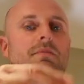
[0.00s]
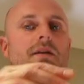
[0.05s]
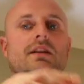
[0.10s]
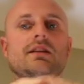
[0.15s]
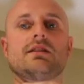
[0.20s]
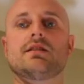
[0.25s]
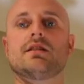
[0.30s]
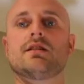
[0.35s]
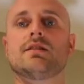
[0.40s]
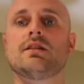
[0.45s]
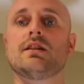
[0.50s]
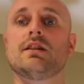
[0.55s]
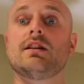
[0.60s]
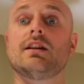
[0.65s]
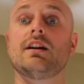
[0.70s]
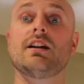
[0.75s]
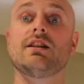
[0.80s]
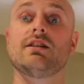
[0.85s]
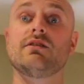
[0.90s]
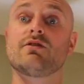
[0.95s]
binned
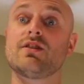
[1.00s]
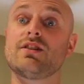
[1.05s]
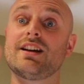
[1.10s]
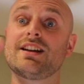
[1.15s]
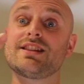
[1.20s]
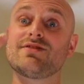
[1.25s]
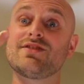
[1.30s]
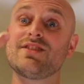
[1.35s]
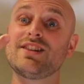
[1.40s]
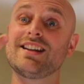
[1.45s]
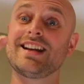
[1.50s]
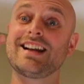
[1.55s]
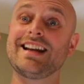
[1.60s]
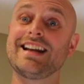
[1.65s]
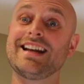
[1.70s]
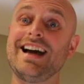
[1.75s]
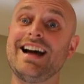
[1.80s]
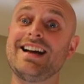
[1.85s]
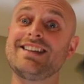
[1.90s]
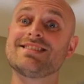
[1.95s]
and you've got nice
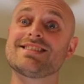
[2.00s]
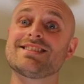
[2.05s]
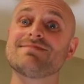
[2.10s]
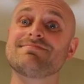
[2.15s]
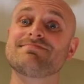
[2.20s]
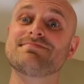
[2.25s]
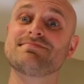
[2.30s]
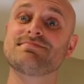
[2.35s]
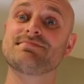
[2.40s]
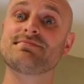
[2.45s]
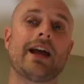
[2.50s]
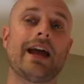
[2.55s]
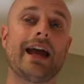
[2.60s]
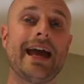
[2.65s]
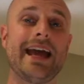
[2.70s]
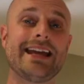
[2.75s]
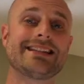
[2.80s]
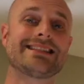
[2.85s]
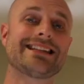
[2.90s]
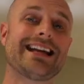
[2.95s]
clean hands.
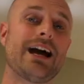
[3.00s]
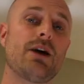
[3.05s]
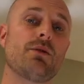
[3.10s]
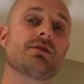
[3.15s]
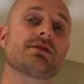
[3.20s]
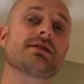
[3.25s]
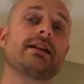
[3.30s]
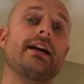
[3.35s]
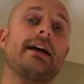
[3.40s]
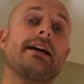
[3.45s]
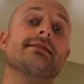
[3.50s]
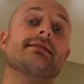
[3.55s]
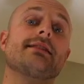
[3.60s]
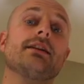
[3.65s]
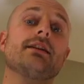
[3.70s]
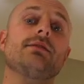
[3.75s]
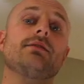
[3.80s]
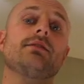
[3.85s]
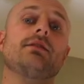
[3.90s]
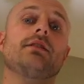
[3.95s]
8 hours
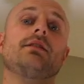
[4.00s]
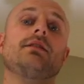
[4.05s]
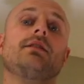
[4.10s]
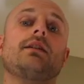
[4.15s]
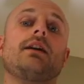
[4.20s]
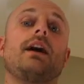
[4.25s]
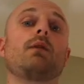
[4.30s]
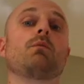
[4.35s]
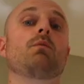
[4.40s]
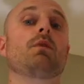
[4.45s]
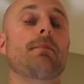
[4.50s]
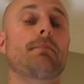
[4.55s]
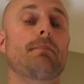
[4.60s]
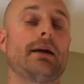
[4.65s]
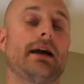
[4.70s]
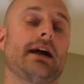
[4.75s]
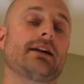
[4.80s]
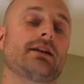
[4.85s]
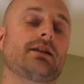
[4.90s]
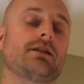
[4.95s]
later and we're
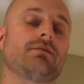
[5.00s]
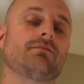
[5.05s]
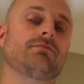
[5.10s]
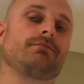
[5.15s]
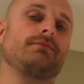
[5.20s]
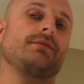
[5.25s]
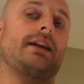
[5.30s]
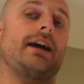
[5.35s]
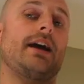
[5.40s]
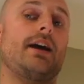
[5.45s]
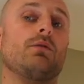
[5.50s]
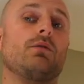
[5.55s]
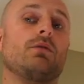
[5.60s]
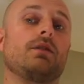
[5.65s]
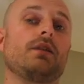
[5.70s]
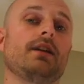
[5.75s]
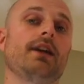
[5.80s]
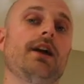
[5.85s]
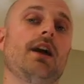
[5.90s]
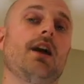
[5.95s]
back. Now
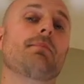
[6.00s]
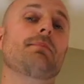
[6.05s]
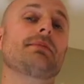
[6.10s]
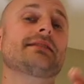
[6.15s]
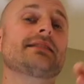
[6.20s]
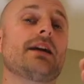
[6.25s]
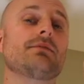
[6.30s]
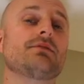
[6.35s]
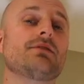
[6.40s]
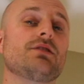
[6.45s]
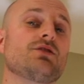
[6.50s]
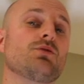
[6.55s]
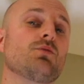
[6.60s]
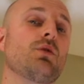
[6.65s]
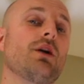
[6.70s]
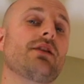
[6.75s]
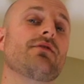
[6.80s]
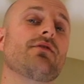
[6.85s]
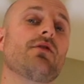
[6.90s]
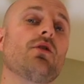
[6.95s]
I'd be tempted to
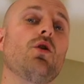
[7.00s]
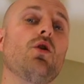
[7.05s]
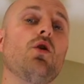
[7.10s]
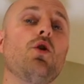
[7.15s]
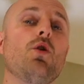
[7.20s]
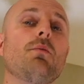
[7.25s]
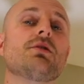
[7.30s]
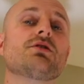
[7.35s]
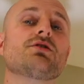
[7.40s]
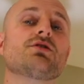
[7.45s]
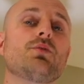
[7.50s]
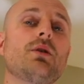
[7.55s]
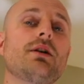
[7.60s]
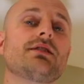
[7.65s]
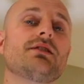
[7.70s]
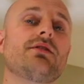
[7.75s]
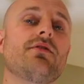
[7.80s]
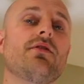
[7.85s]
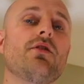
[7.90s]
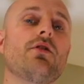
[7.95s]
wait for almost
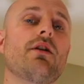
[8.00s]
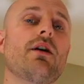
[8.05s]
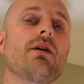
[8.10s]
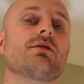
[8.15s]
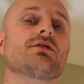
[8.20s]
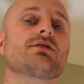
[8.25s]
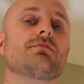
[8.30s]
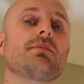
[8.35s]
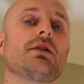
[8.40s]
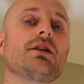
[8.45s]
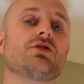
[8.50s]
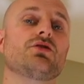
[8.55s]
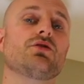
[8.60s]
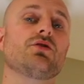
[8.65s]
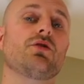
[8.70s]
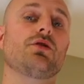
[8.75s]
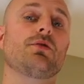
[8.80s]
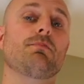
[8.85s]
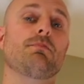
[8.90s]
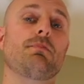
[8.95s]
24 hours to make
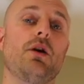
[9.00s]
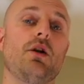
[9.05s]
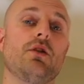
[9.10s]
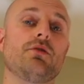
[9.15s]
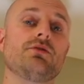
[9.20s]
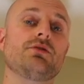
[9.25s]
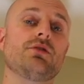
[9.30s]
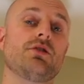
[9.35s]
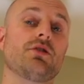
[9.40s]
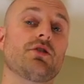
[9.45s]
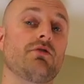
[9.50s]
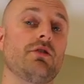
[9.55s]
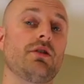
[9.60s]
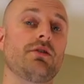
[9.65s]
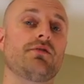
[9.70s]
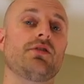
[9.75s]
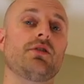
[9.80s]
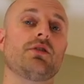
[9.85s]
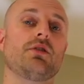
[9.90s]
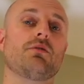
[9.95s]
sure the bond, the
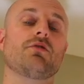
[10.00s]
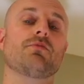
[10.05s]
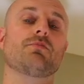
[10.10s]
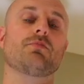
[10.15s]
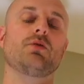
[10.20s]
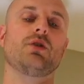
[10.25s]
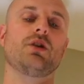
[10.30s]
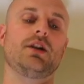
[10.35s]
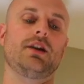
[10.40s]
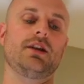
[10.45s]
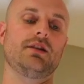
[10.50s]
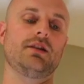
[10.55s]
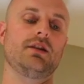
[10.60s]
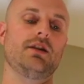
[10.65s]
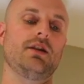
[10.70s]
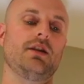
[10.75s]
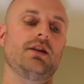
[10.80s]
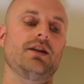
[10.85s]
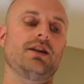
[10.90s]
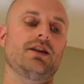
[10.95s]
grip fill that we've put in,
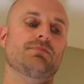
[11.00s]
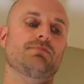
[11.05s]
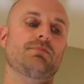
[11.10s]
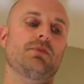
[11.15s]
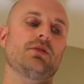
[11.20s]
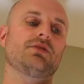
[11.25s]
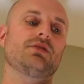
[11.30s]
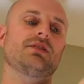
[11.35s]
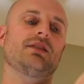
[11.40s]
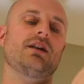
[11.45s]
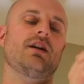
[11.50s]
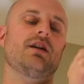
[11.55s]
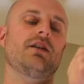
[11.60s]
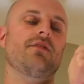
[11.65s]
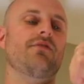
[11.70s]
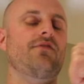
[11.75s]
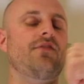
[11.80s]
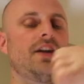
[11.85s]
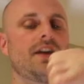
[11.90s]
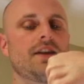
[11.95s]
has bonded
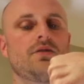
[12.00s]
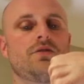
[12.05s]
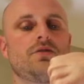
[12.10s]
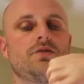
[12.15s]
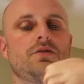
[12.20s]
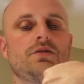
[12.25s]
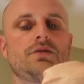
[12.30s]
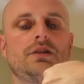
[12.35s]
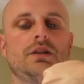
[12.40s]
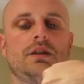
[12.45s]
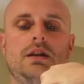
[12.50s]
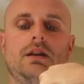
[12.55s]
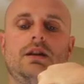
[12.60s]
our fire hood